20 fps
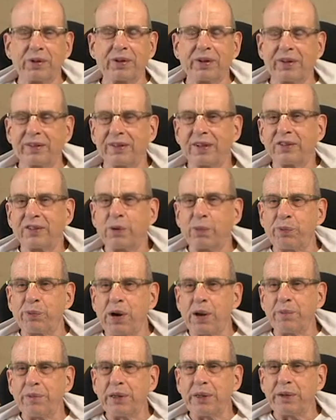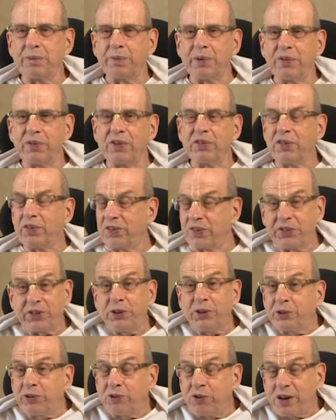such a prominent position,
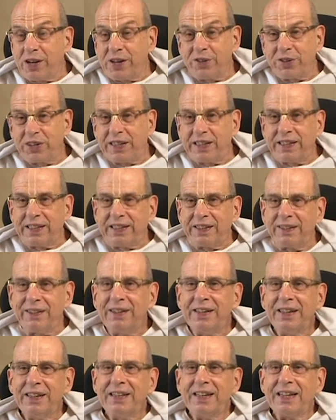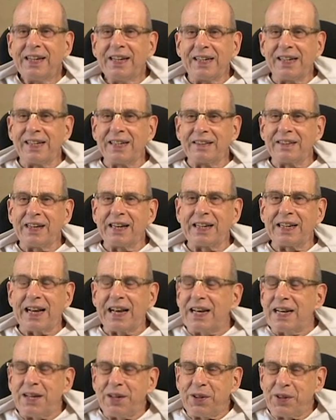still translating like
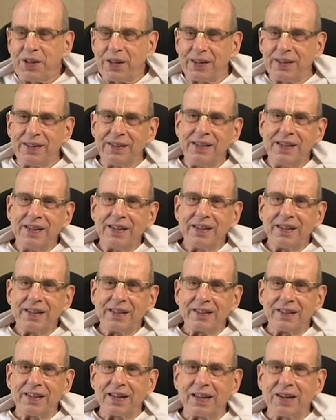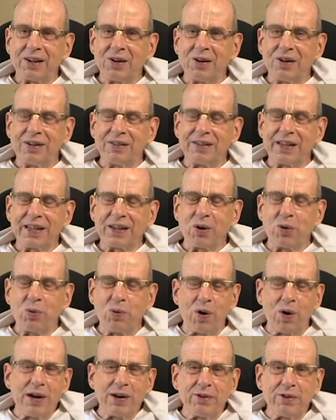anything, like a
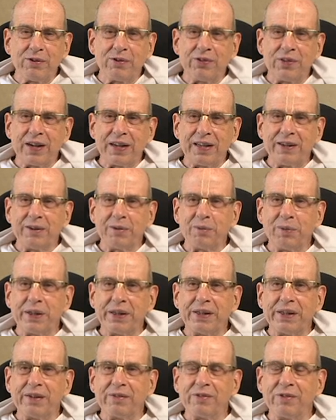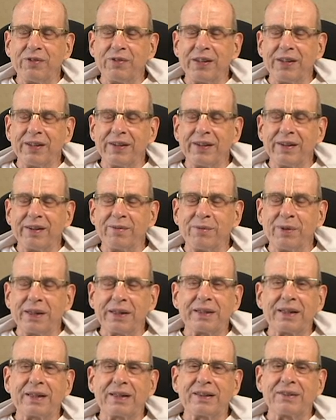wildfire, but
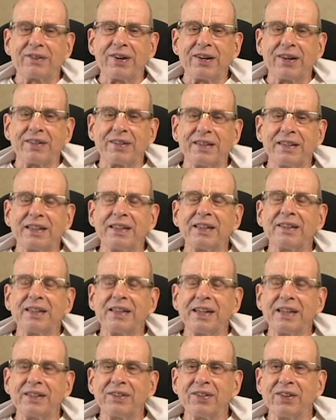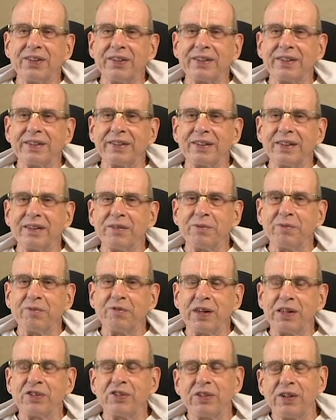translating the ancient
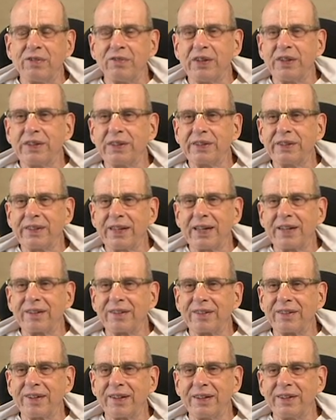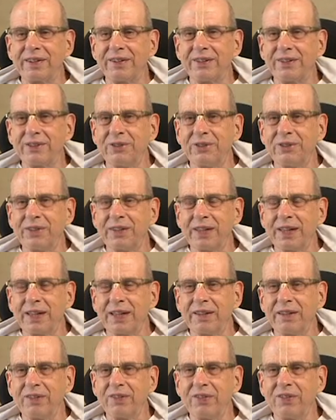Vaishnava texts into
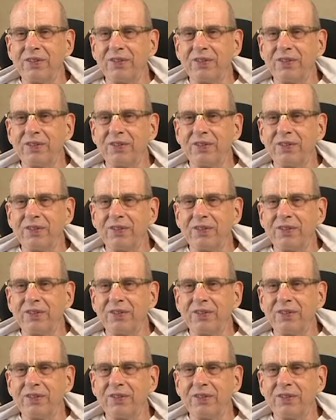English.